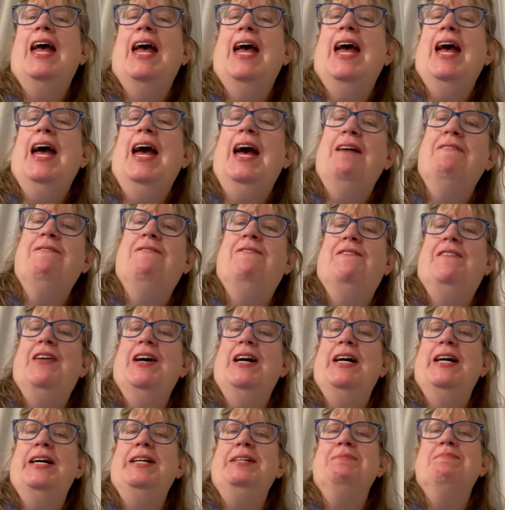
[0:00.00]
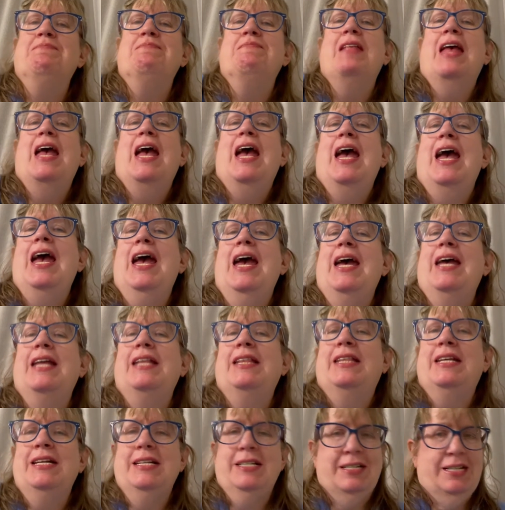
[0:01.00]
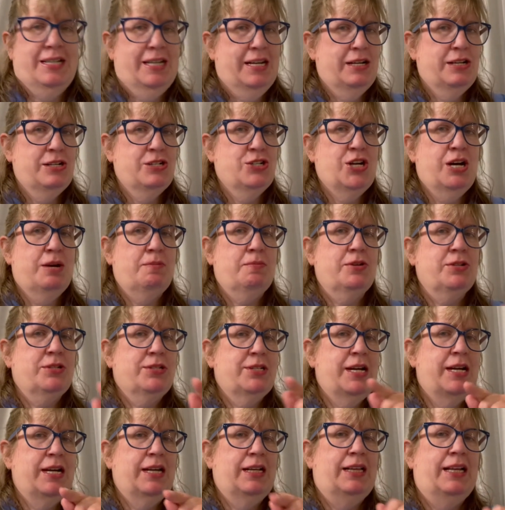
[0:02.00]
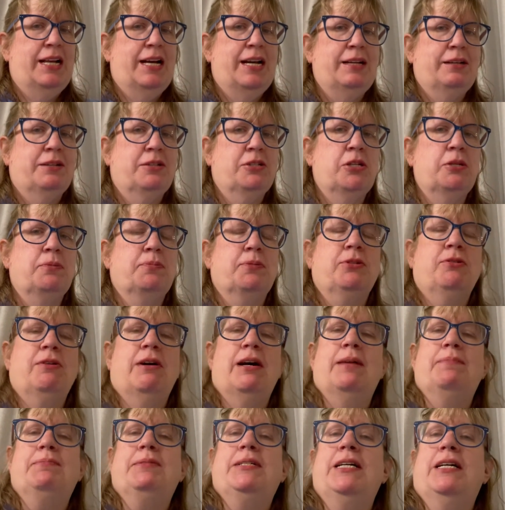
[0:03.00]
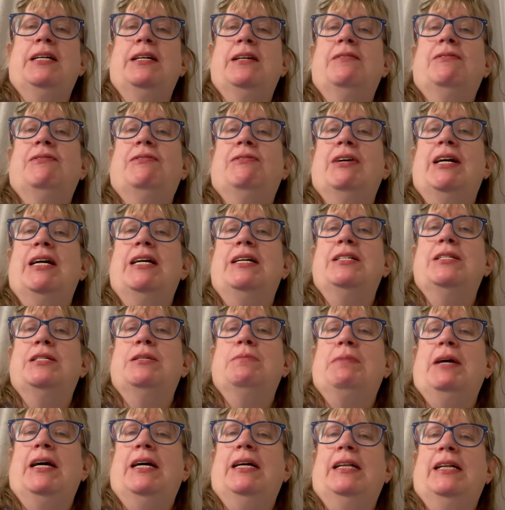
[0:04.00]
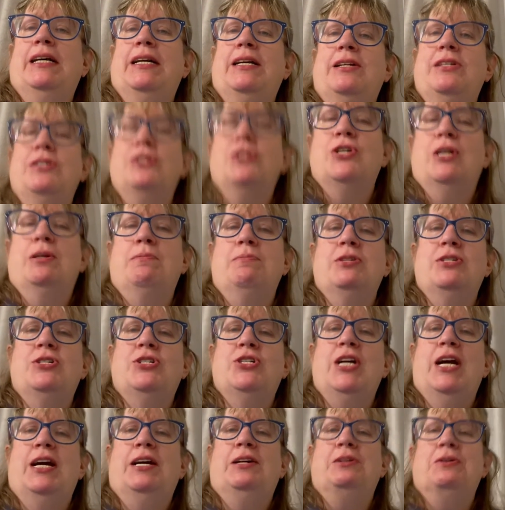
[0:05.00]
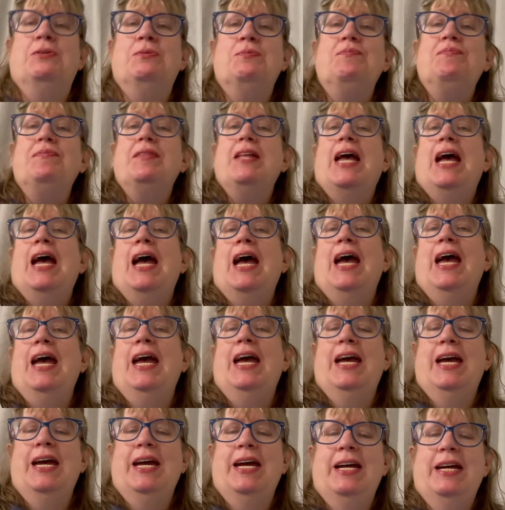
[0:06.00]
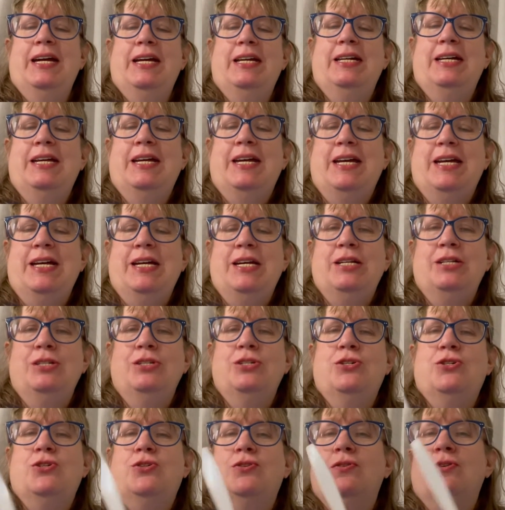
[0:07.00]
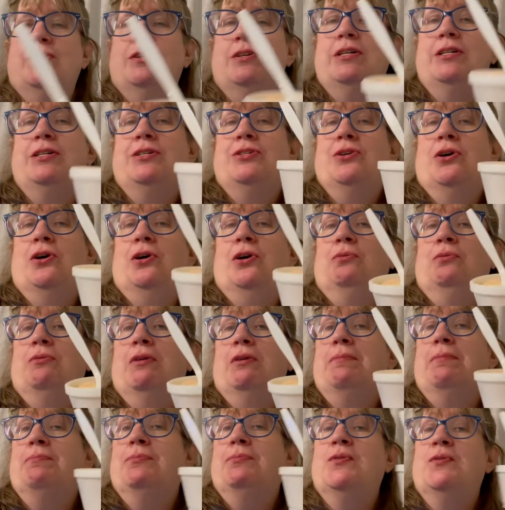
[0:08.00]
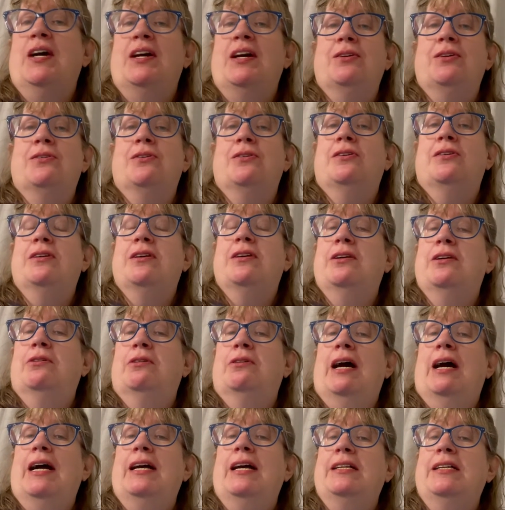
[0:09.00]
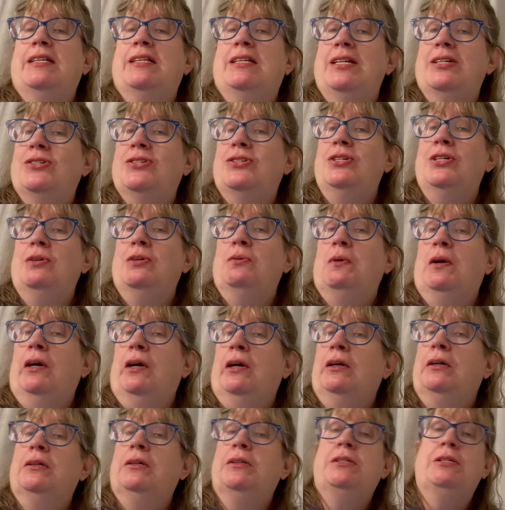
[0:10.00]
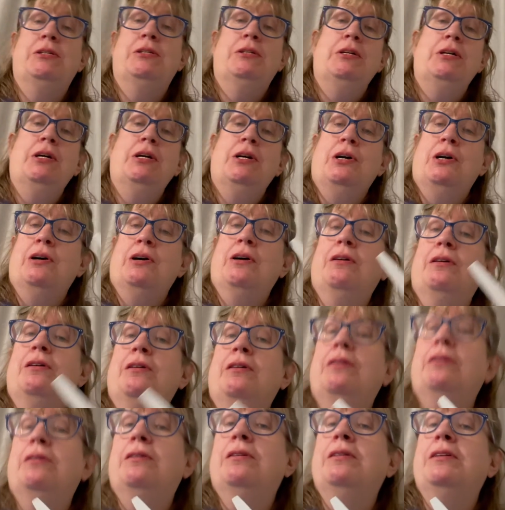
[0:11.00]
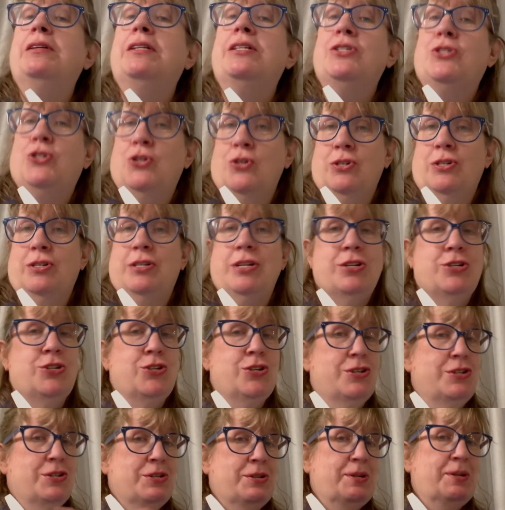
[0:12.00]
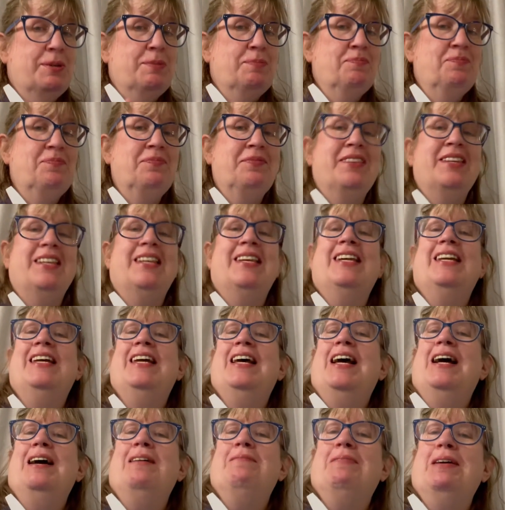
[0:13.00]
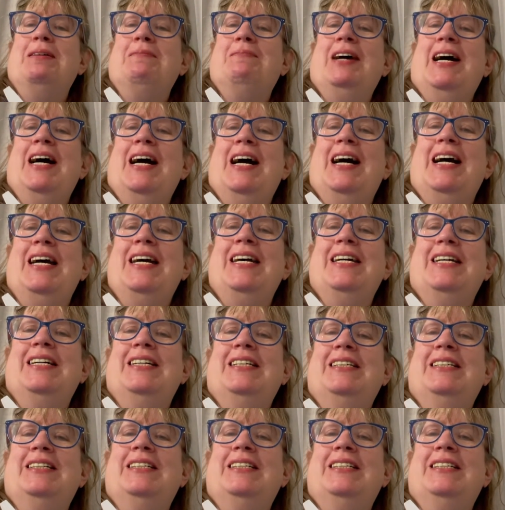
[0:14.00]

Have fun. And this Lady Jamer saying like, subscribe, tell your friends about Lady Jamer's channel. And enjoy Dole Whip, whether you're at Disney World or the Jersey Shore. Bye-bye.